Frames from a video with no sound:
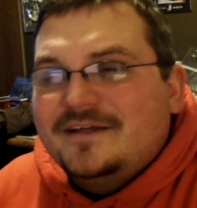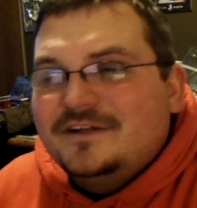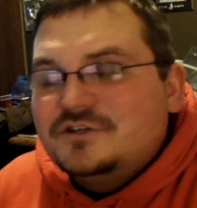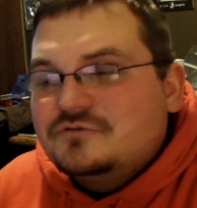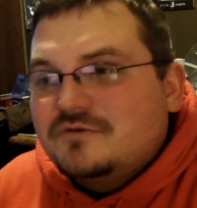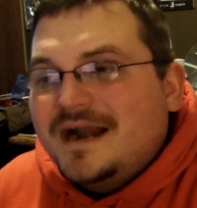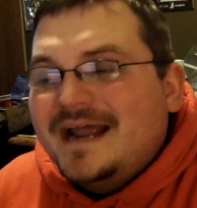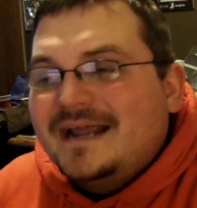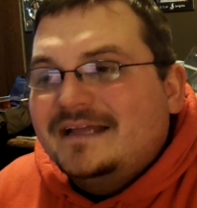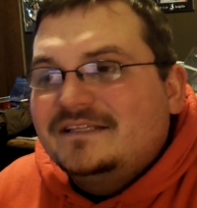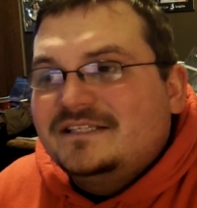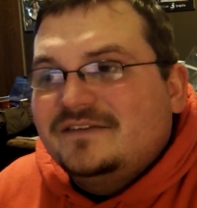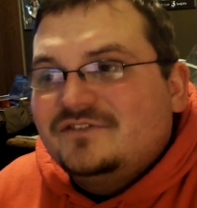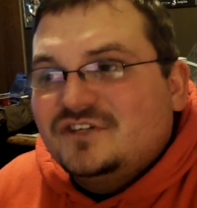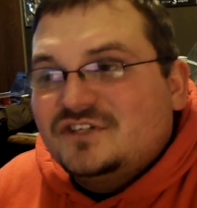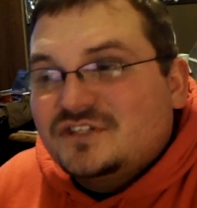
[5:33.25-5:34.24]
that
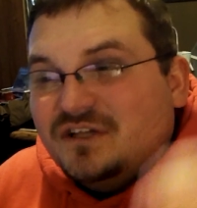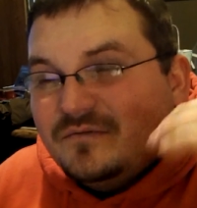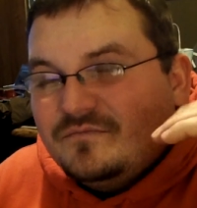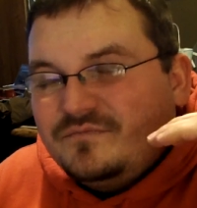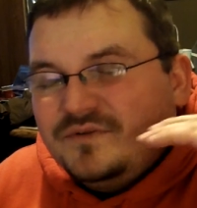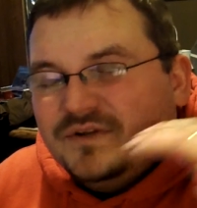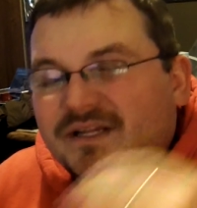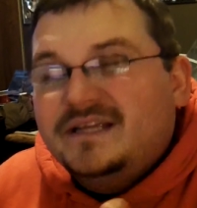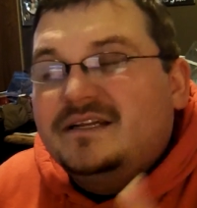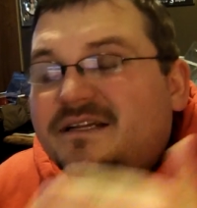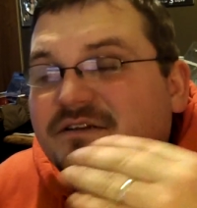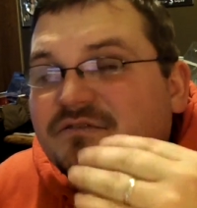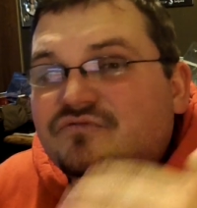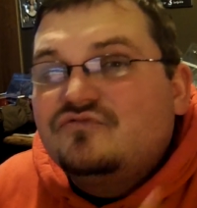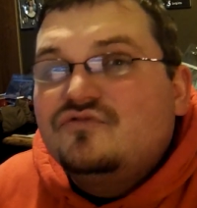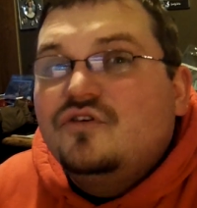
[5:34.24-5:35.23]
dragons have just
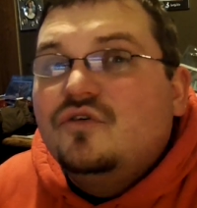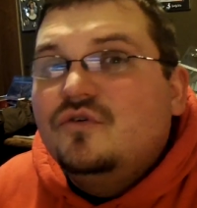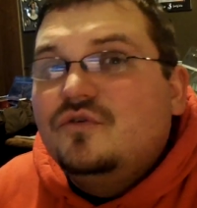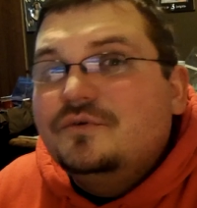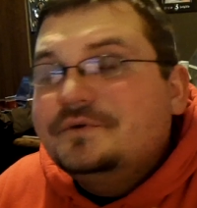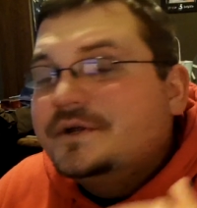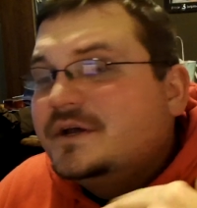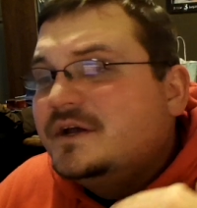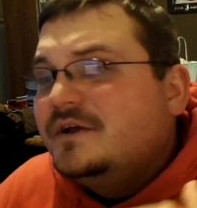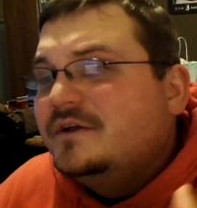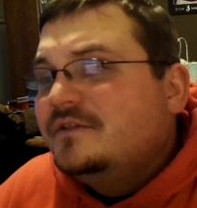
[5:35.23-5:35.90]
completely ruled